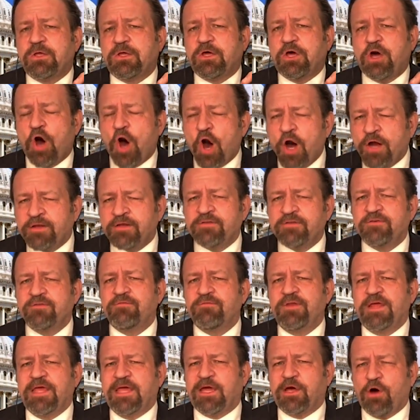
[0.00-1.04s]

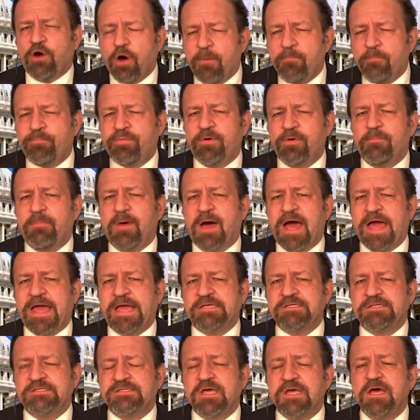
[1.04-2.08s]
cognitively
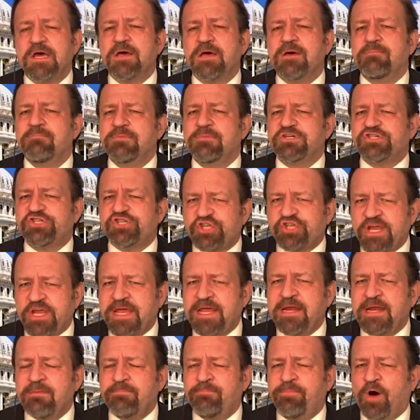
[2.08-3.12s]
compromised
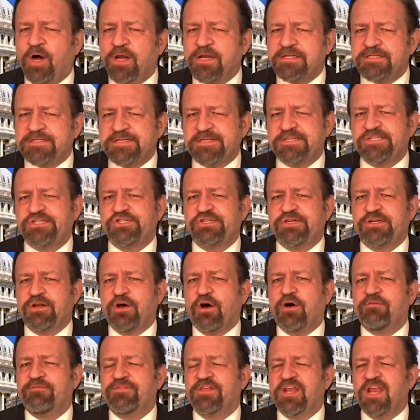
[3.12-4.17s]
machine politician
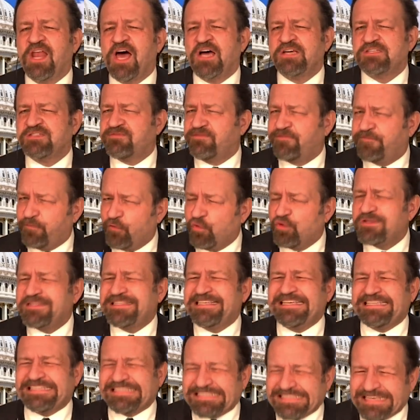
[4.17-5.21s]
of the last
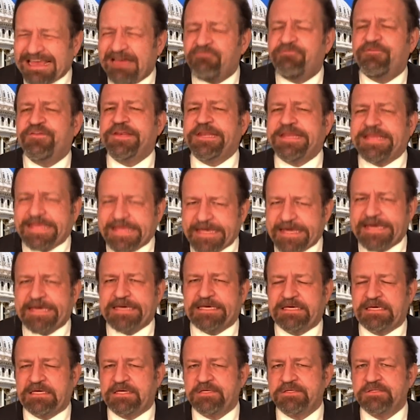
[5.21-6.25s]
47
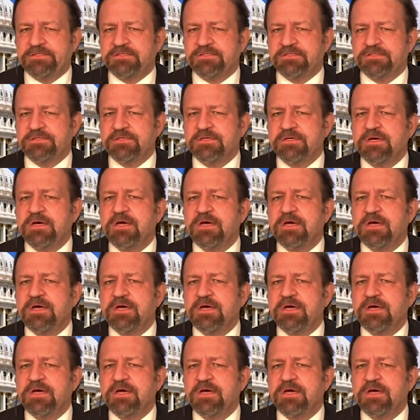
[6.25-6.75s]
years,